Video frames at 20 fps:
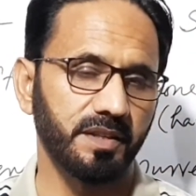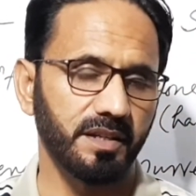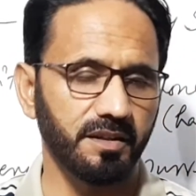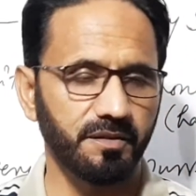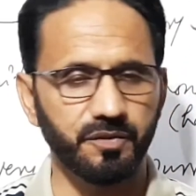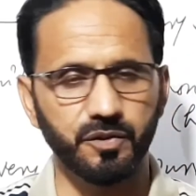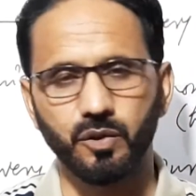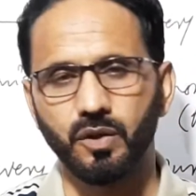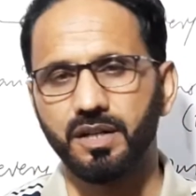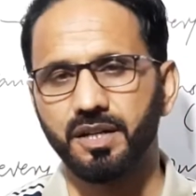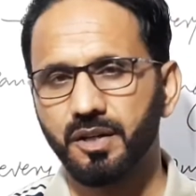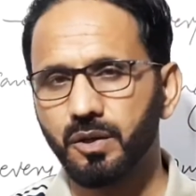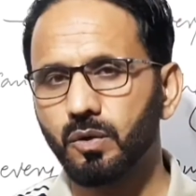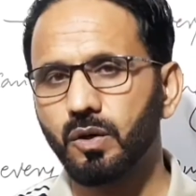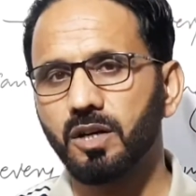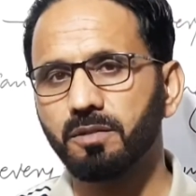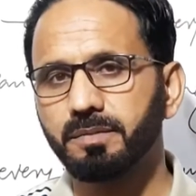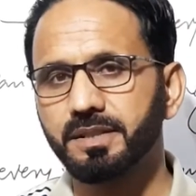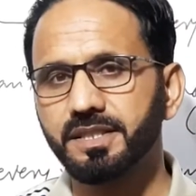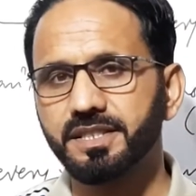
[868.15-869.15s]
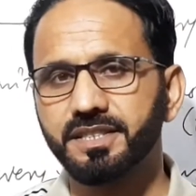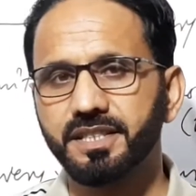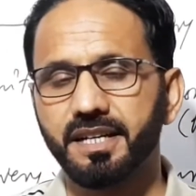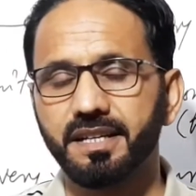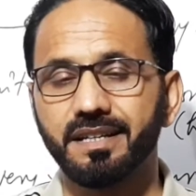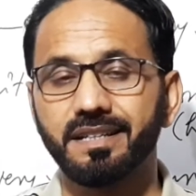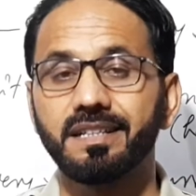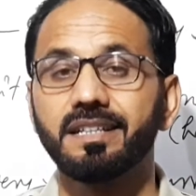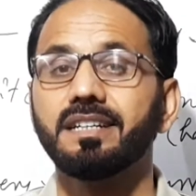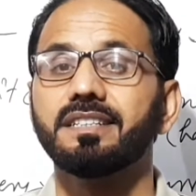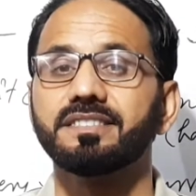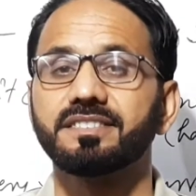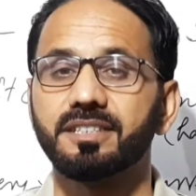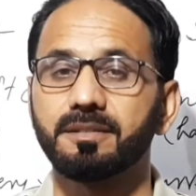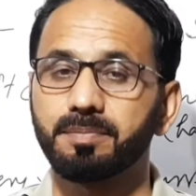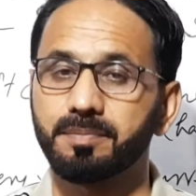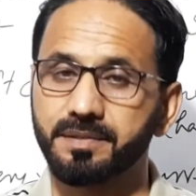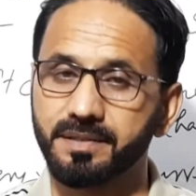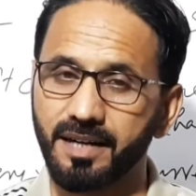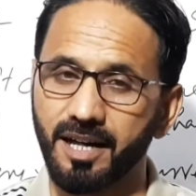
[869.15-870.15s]
If you are new on my channel,
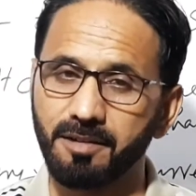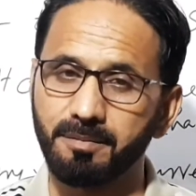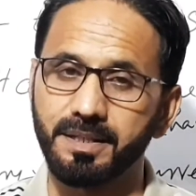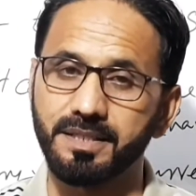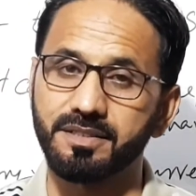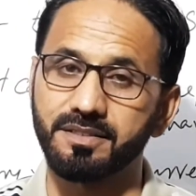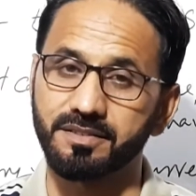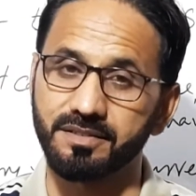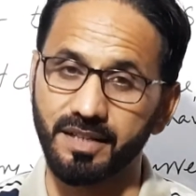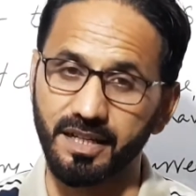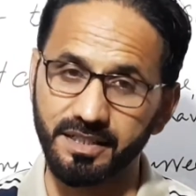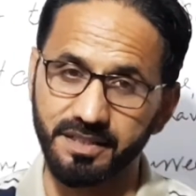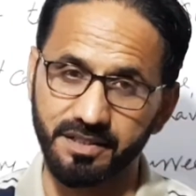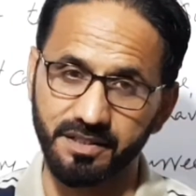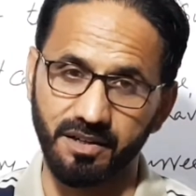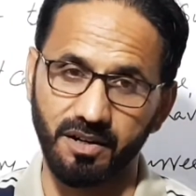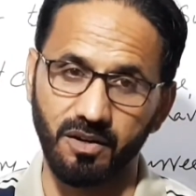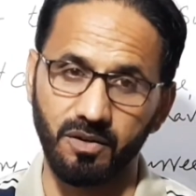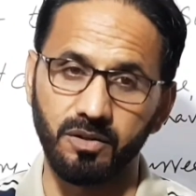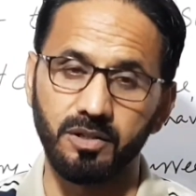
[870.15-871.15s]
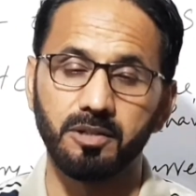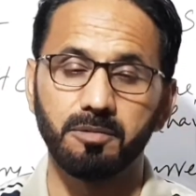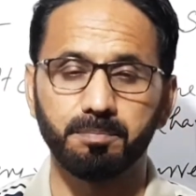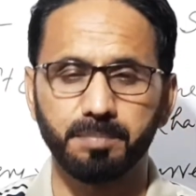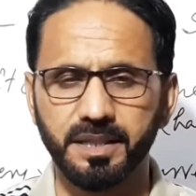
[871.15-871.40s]
subscribe it right now,